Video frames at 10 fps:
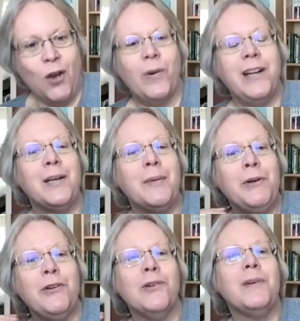when a
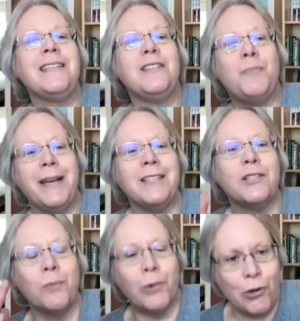computer was as big as
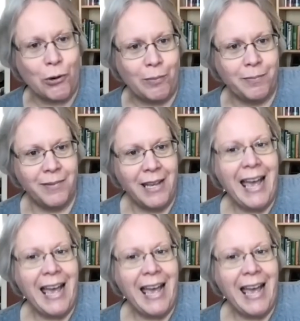a room